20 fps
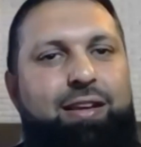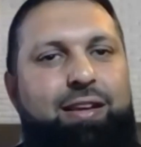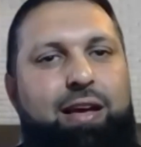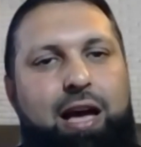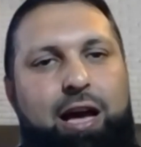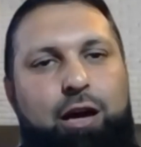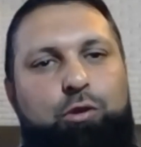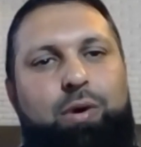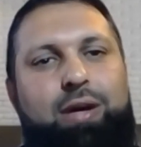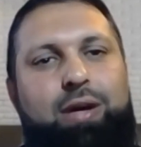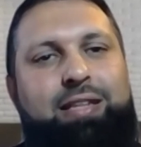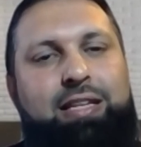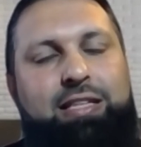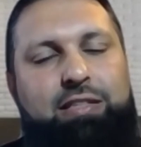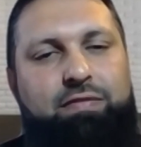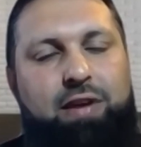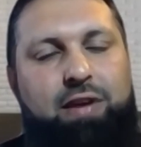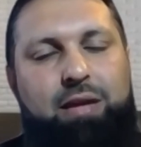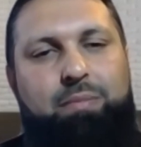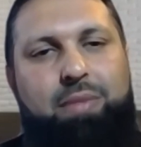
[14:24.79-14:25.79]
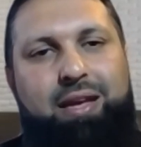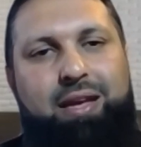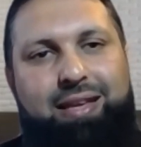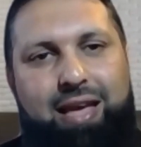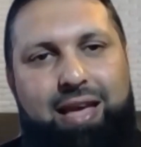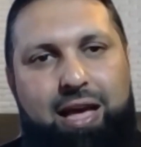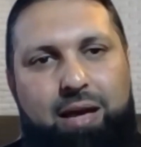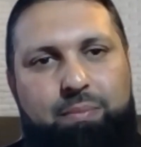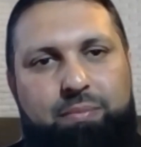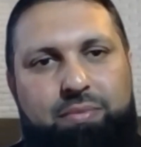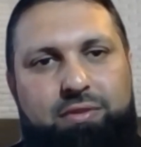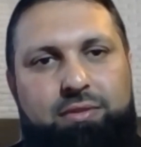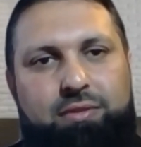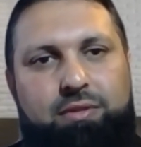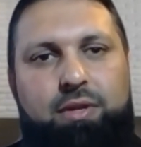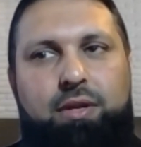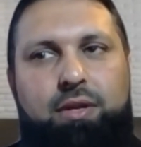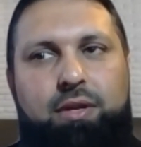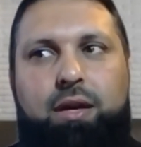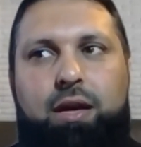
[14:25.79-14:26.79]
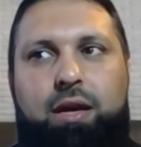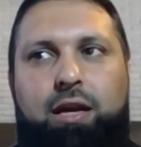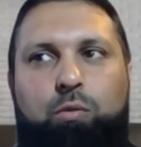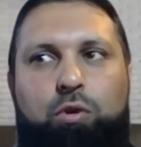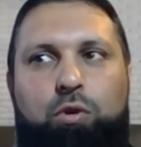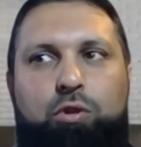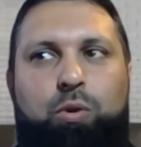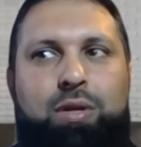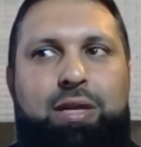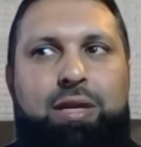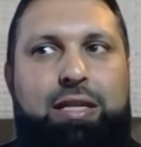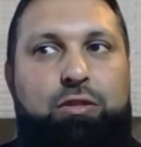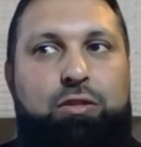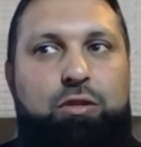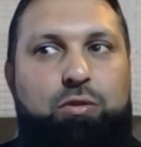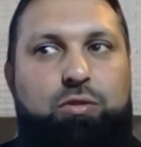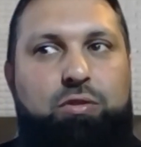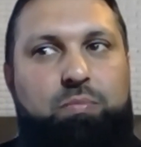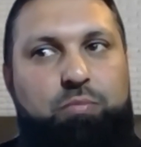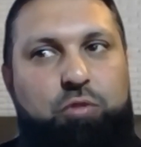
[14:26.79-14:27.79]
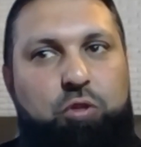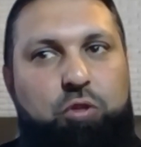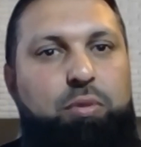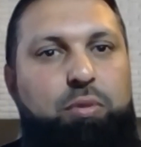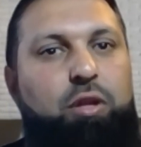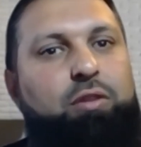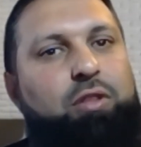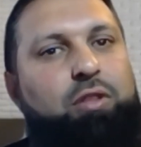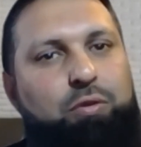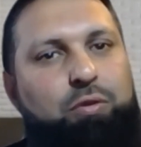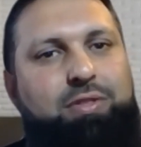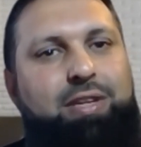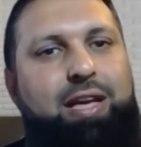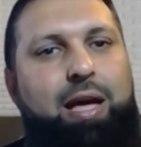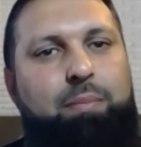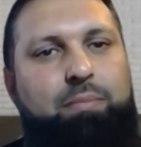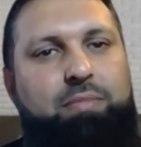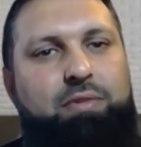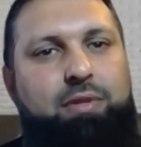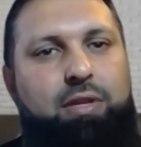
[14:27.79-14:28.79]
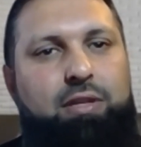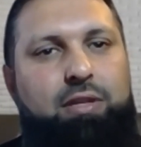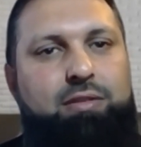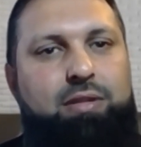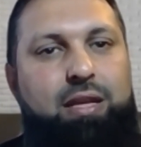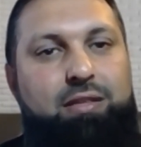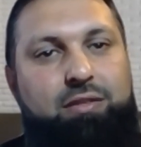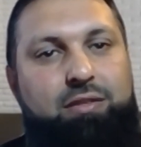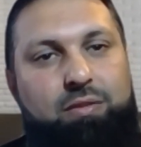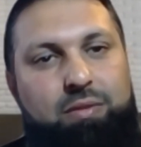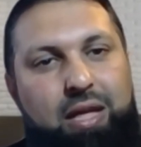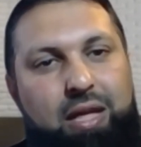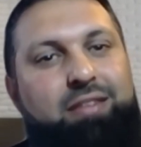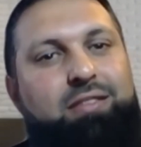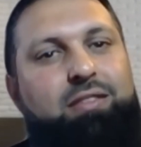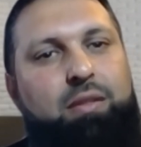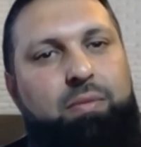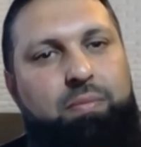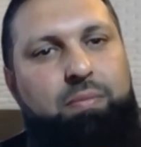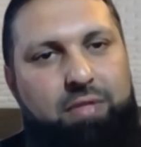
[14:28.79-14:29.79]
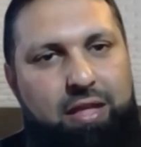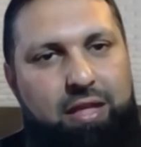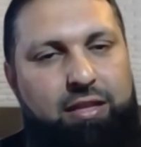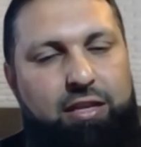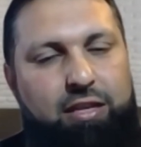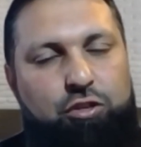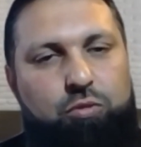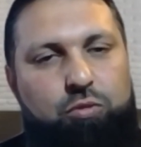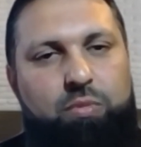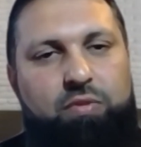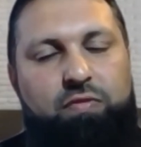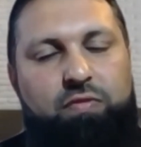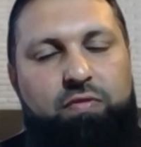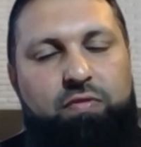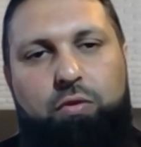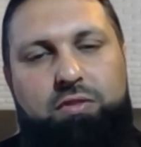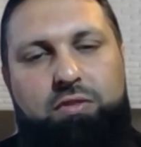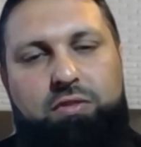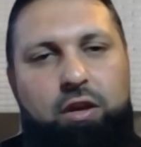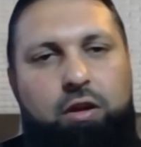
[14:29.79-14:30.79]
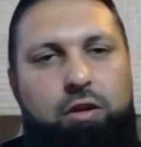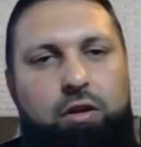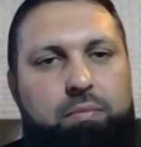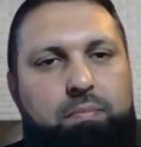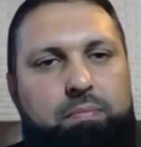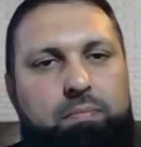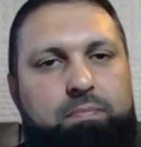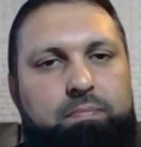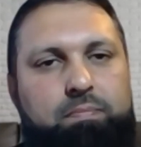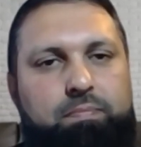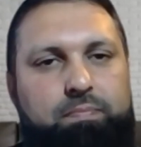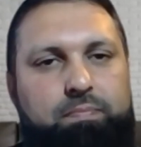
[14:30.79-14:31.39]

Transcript: How do I identify my gaps? And what do I need to do to plug those gaps? That's the thing that you should be focusing on.